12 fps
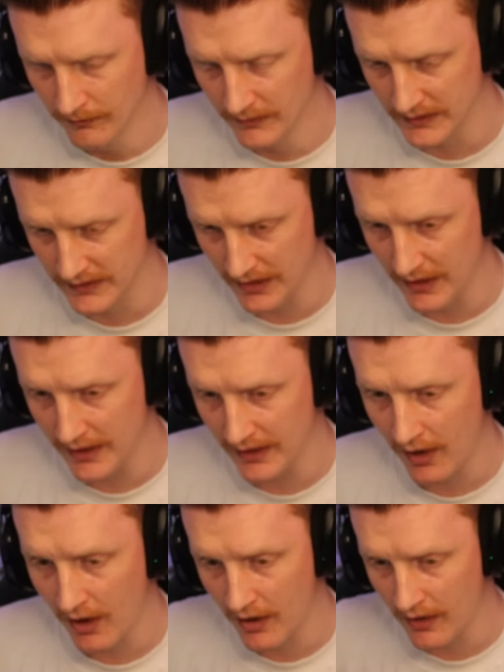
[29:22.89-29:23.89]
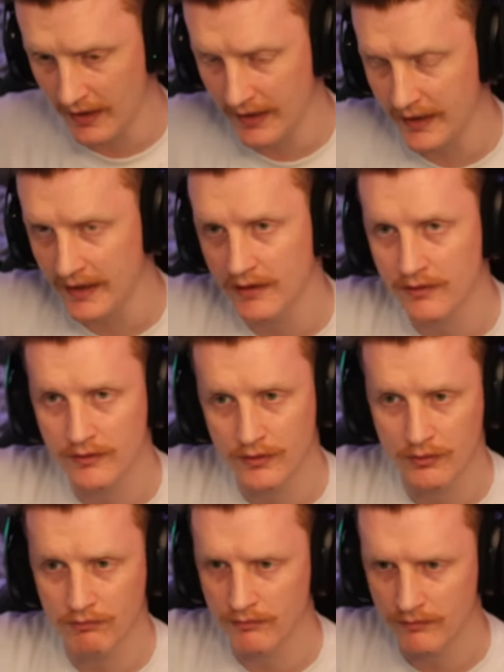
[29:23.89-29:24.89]
certain high...
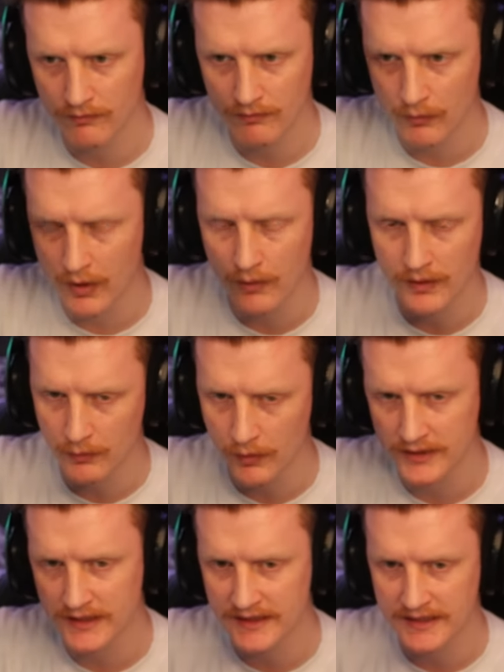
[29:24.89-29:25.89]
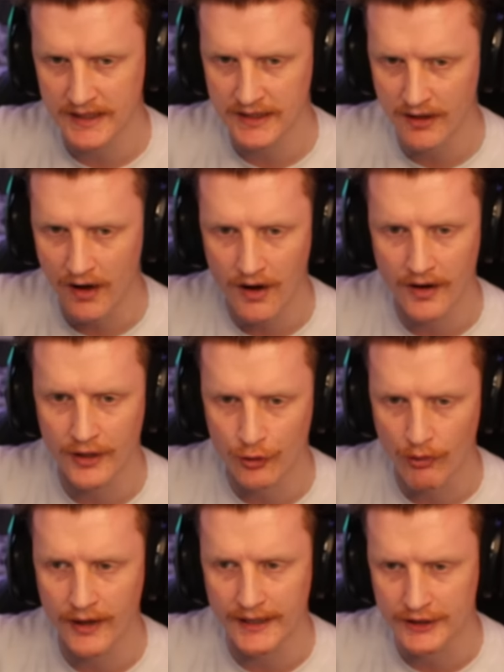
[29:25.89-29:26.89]
What's considered
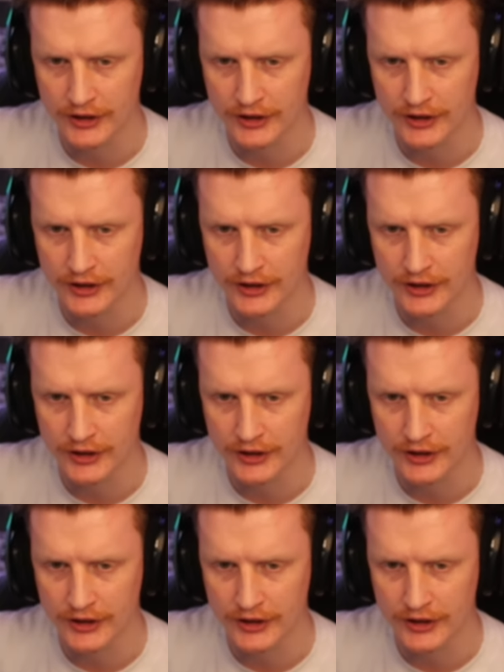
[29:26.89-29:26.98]
high-grade